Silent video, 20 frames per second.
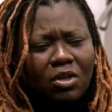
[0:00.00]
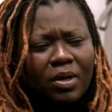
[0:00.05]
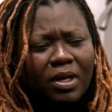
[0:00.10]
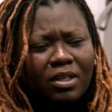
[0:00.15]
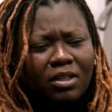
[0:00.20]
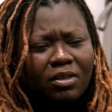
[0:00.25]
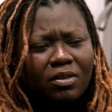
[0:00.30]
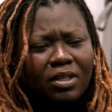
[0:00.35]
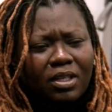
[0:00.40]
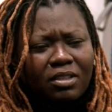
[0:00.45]
I
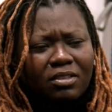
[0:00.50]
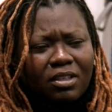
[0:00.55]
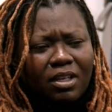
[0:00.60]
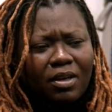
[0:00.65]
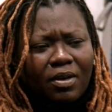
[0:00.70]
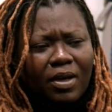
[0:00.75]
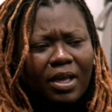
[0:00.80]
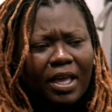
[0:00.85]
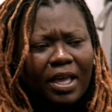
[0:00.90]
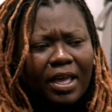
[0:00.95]
know that y'all
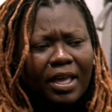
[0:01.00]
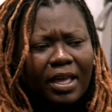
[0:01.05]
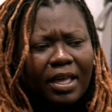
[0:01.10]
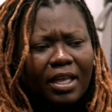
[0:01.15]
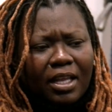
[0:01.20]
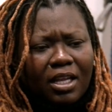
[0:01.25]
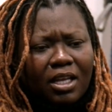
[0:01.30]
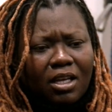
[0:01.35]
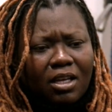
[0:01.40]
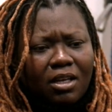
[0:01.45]

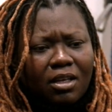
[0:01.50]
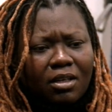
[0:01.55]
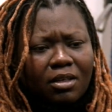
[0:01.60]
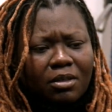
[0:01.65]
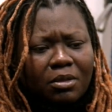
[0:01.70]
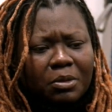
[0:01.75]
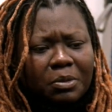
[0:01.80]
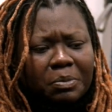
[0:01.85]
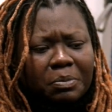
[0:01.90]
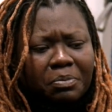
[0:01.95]
had,
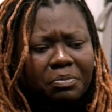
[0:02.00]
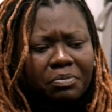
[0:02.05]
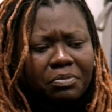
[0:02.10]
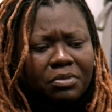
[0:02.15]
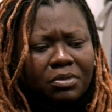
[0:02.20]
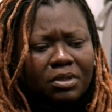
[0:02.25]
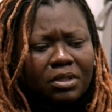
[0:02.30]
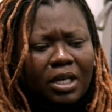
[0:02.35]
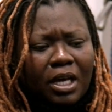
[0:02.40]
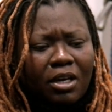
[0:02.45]

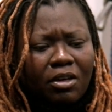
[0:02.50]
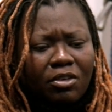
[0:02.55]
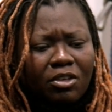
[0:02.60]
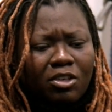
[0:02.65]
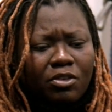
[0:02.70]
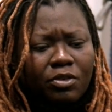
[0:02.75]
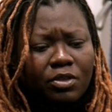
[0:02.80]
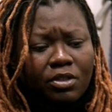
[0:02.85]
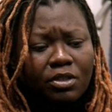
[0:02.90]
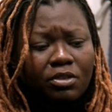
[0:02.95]
I don't know
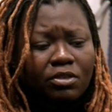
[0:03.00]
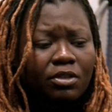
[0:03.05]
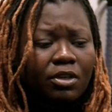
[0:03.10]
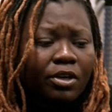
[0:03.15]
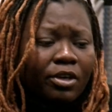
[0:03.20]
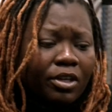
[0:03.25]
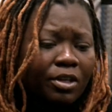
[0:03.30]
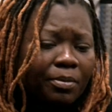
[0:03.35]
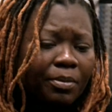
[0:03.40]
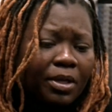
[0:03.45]
if it's a
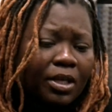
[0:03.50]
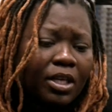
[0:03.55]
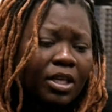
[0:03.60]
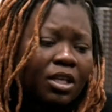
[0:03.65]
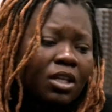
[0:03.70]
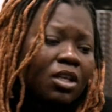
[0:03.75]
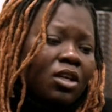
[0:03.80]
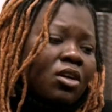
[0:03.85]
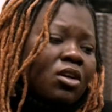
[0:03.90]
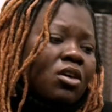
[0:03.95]
tournament
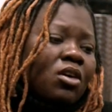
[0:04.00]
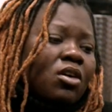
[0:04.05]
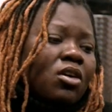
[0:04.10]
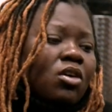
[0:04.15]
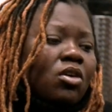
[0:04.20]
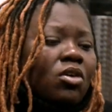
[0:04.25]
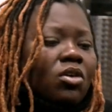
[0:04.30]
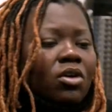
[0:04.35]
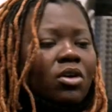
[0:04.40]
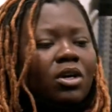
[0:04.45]

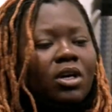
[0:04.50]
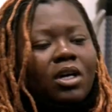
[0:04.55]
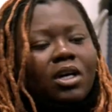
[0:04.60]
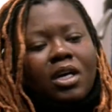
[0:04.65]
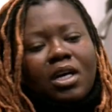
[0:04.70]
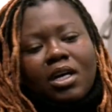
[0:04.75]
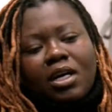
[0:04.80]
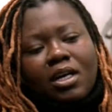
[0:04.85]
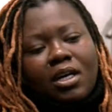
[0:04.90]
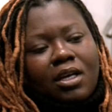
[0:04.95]
or
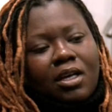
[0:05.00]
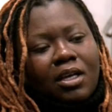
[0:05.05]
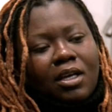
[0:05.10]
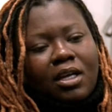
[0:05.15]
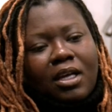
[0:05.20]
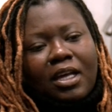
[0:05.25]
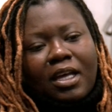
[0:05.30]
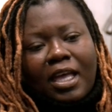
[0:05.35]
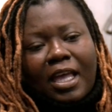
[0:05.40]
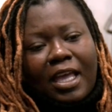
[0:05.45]

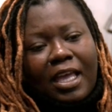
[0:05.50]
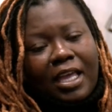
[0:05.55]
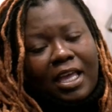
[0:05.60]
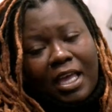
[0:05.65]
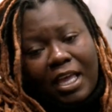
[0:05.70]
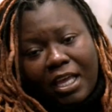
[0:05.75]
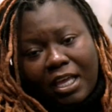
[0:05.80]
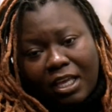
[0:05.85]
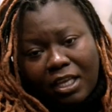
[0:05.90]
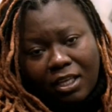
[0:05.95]
an
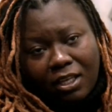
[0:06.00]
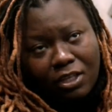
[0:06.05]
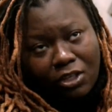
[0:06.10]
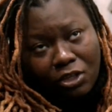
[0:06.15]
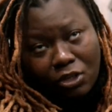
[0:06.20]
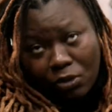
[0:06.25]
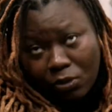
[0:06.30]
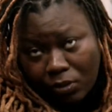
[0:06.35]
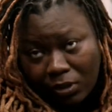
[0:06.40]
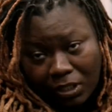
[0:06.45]

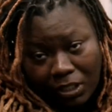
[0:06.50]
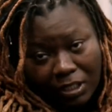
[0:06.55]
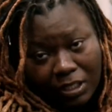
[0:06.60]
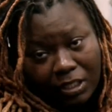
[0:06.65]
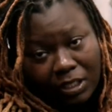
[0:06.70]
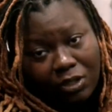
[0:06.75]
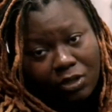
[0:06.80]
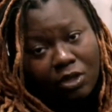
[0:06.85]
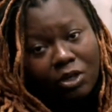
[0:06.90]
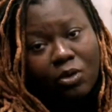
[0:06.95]

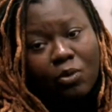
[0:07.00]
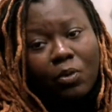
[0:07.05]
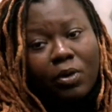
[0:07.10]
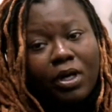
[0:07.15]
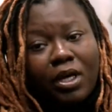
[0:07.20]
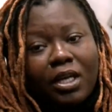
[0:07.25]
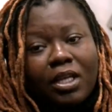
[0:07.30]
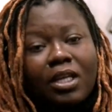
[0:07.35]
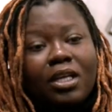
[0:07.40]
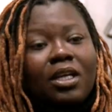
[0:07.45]
AAU or what,